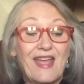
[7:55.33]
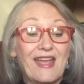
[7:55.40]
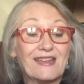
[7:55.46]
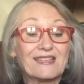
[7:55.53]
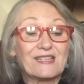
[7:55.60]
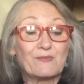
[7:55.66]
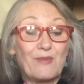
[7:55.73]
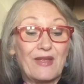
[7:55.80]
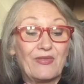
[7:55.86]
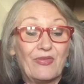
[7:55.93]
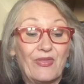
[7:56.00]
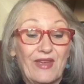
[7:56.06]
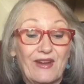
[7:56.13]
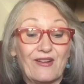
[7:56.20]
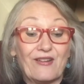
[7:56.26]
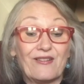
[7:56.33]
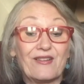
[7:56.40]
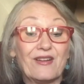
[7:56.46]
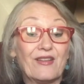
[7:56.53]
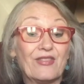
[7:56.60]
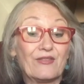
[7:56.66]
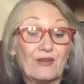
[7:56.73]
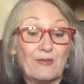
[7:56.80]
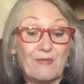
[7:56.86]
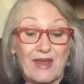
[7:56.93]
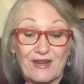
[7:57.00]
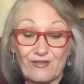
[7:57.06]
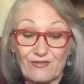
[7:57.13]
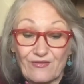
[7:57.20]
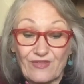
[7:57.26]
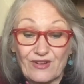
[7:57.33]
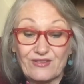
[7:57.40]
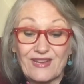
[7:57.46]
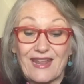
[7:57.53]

and spent there the remainder of their